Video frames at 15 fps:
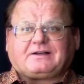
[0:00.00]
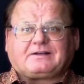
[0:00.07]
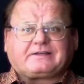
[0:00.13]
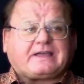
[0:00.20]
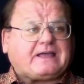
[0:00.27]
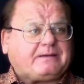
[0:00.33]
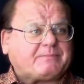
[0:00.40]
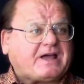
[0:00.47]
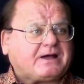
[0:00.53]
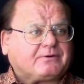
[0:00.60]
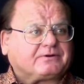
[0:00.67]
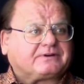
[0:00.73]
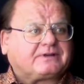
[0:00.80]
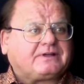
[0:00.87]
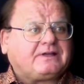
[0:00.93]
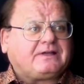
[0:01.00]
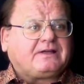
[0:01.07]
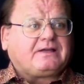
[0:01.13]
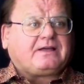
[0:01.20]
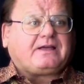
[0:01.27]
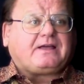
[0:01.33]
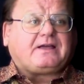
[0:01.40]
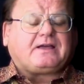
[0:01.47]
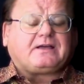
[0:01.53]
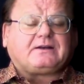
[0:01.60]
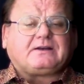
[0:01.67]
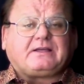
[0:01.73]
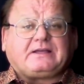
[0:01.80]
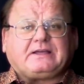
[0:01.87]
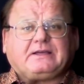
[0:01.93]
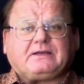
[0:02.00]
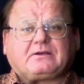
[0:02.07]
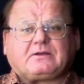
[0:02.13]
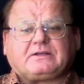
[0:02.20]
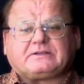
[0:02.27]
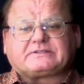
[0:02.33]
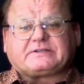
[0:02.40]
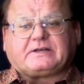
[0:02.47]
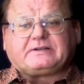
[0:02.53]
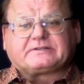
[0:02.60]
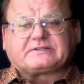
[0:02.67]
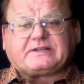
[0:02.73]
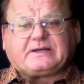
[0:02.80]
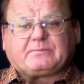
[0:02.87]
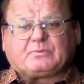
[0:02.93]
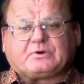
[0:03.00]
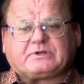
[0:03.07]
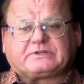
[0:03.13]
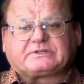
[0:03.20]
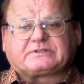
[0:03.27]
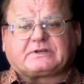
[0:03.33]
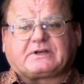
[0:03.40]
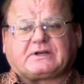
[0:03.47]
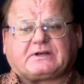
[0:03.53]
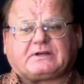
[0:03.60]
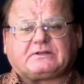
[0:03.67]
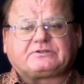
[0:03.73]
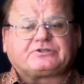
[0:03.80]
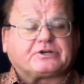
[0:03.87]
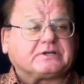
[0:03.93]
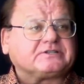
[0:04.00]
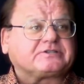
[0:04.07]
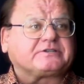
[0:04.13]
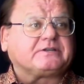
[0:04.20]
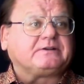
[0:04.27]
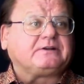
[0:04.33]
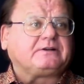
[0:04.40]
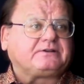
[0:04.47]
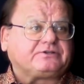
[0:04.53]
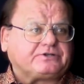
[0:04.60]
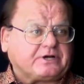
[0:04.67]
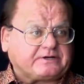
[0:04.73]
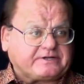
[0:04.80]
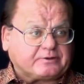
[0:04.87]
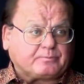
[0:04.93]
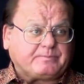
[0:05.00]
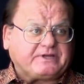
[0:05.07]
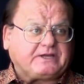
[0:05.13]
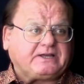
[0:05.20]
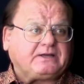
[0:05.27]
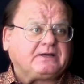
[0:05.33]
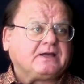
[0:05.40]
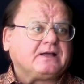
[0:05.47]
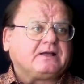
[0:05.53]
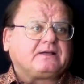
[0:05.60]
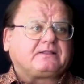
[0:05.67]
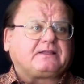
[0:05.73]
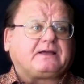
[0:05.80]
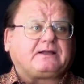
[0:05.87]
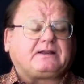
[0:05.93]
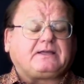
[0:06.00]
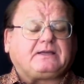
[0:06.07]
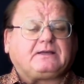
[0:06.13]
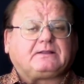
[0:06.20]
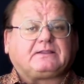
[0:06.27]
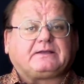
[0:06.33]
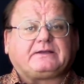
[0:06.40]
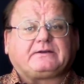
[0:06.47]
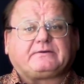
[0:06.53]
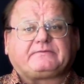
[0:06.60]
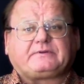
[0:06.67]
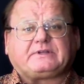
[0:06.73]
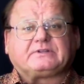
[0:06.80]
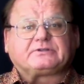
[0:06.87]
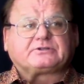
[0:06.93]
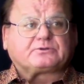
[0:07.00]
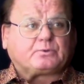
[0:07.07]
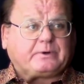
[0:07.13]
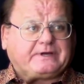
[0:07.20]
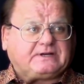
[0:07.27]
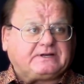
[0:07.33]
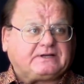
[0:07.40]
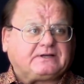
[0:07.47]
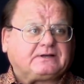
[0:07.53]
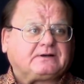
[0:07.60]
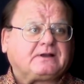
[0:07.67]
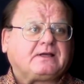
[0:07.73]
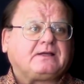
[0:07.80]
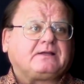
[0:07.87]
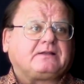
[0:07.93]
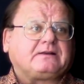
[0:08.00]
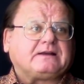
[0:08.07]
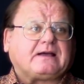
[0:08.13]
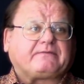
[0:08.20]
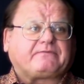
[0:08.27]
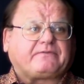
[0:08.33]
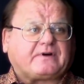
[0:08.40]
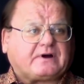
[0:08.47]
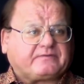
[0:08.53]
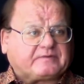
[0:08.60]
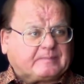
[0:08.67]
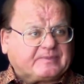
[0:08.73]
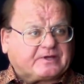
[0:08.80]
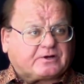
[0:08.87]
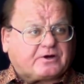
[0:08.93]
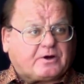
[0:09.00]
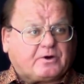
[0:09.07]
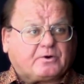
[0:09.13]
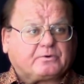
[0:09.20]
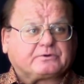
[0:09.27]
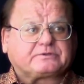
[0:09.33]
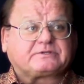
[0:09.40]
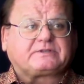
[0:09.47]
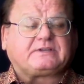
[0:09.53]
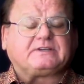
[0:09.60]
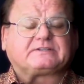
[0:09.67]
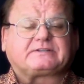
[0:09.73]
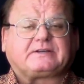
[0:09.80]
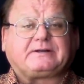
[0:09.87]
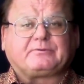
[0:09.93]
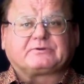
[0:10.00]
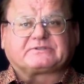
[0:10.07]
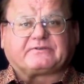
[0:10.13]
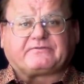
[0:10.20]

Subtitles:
came out. And he said his name was Jönsson Jekyllby, that he lived in Sweden, not far from the coast. He said he was a